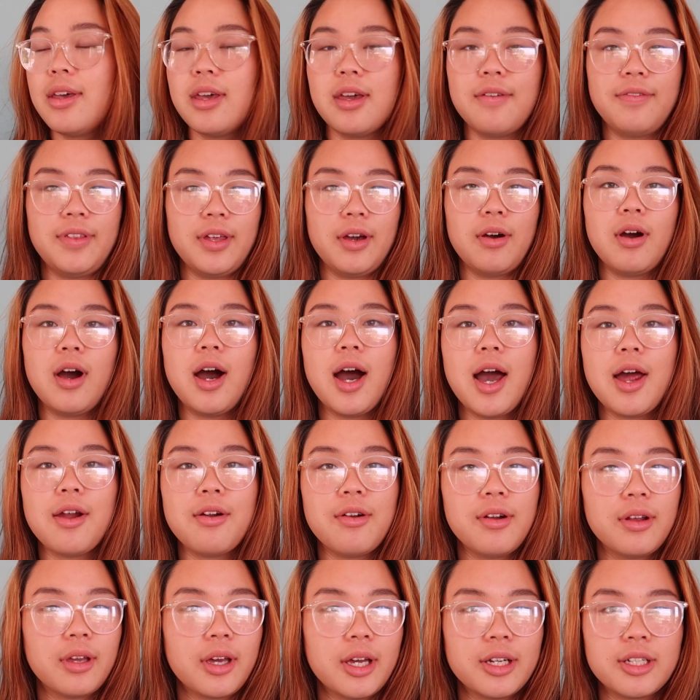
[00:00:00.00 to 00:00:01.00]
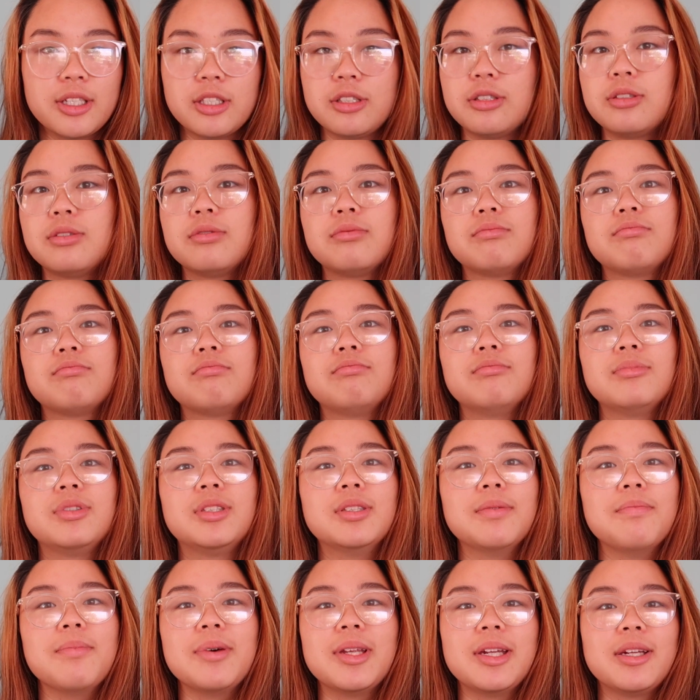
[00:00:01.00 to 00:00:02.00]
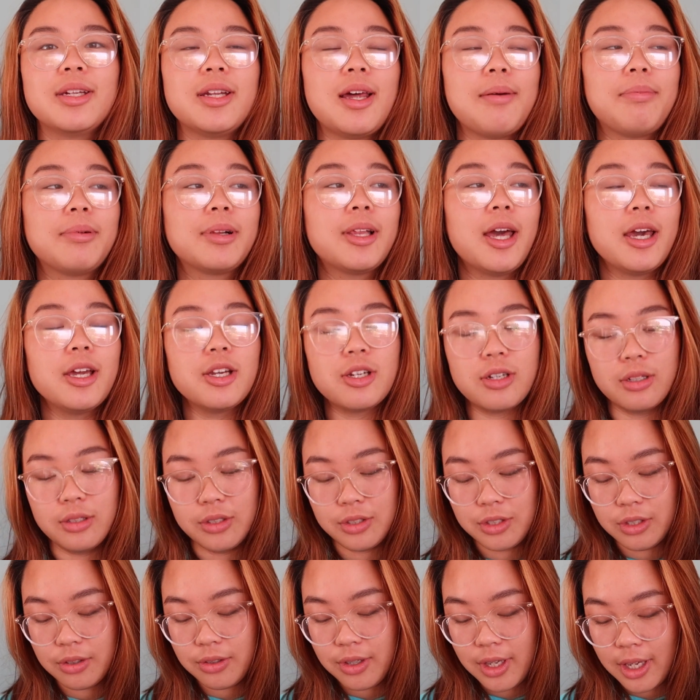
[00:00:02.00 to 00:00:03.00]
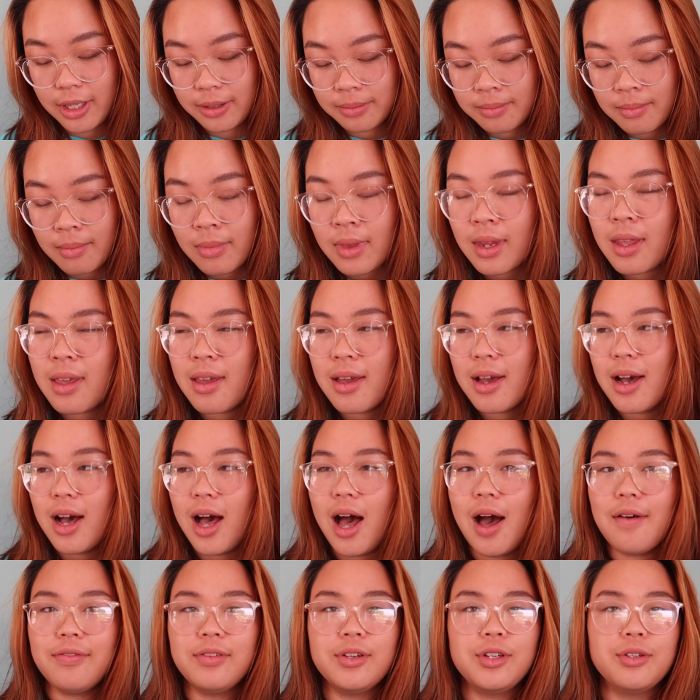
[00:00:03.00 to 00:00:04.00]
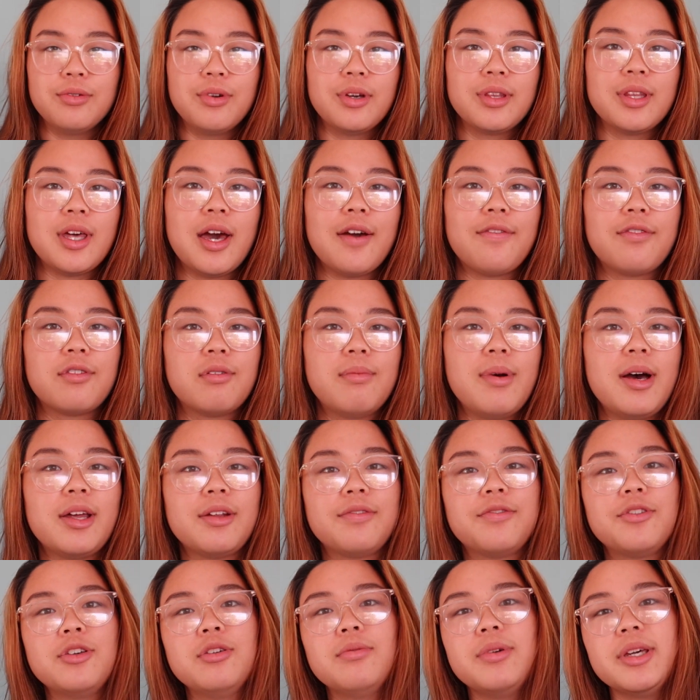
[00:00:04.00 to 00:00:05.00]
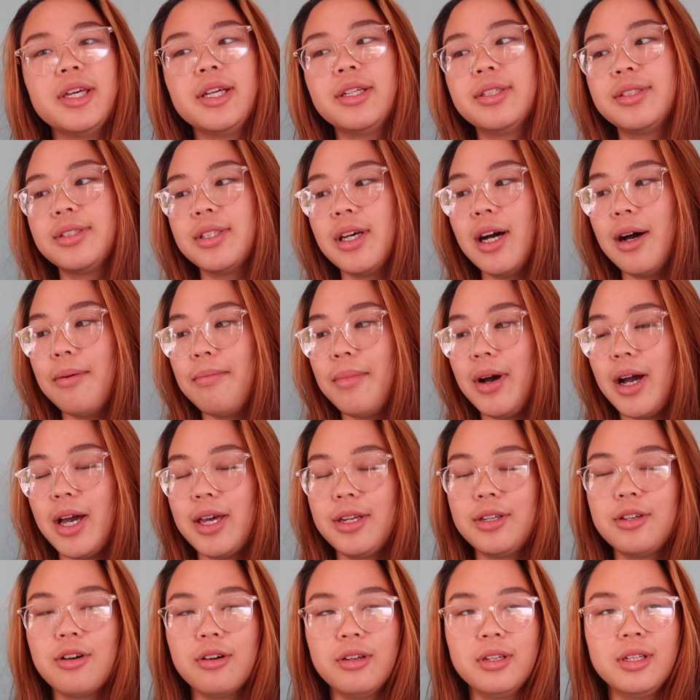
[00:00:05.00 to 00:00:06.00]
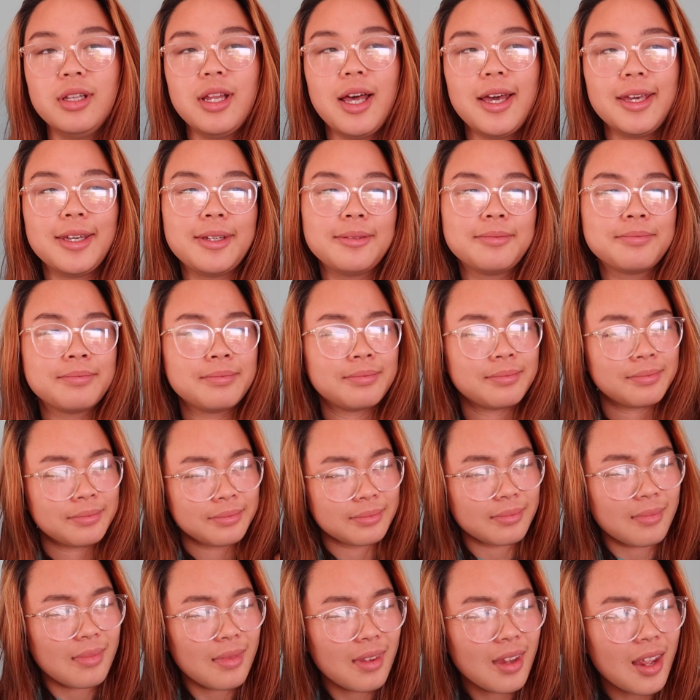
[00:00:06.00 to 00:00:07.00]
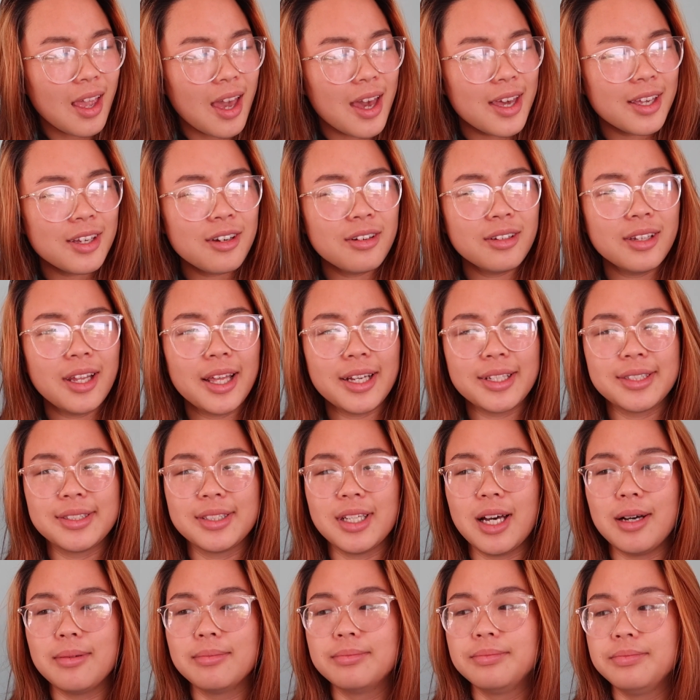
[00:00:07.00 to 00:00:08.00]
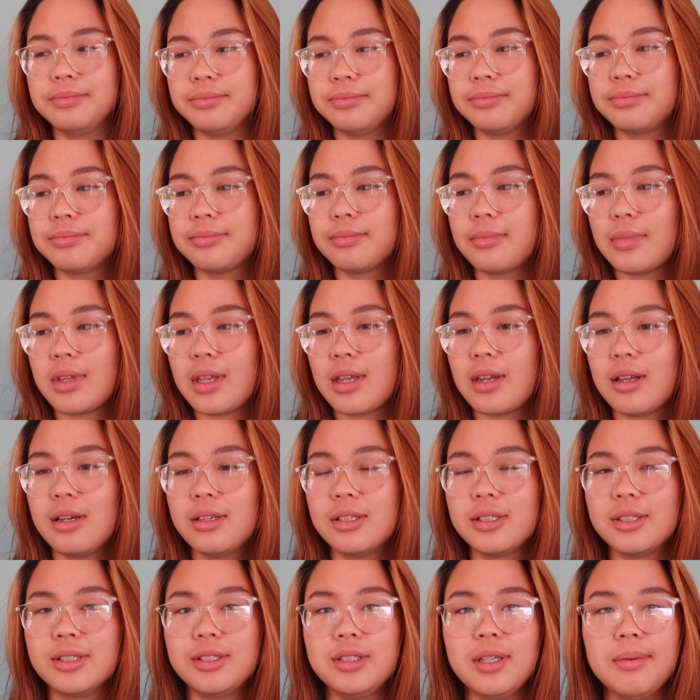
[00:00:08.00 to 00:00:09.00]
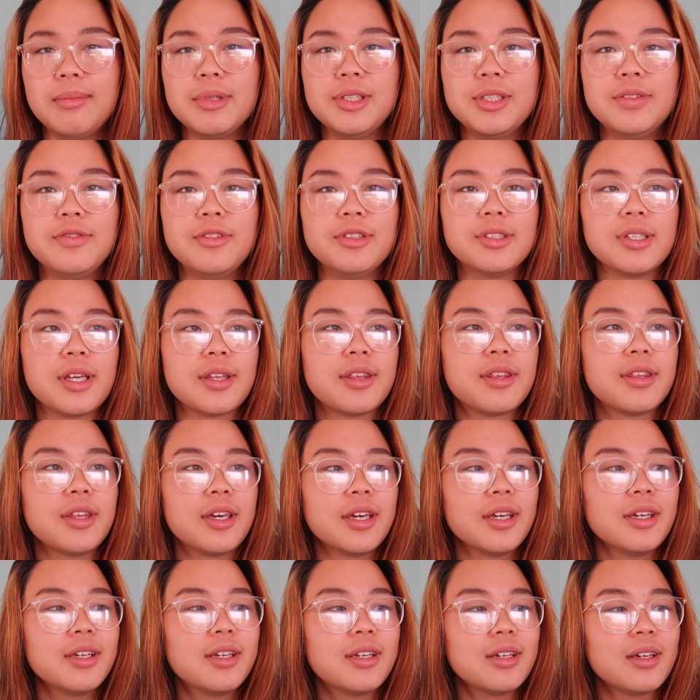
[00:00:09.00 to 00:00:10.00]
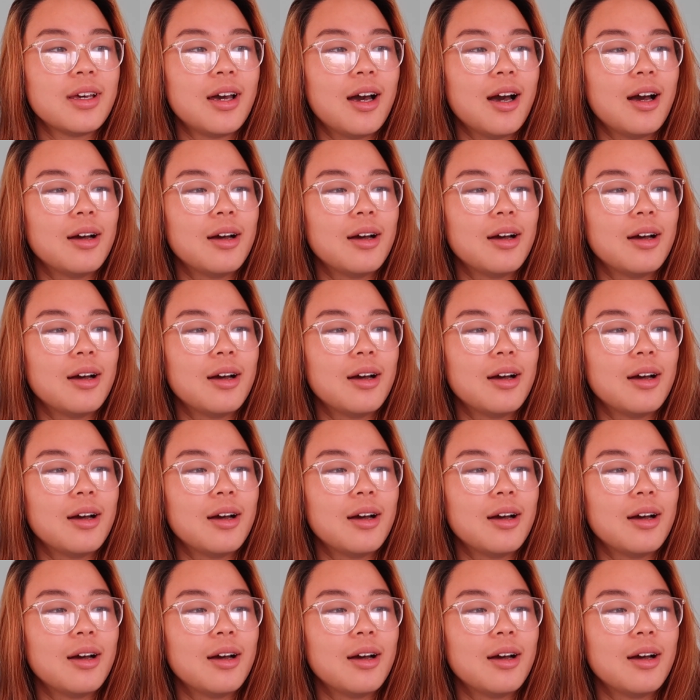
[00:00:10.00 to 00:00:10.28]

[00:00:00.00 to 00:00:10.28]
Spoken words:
if they were hiring I just submitted an application. So yeah, after doing that for about a few weeks, I had gotten like some interviews, I think,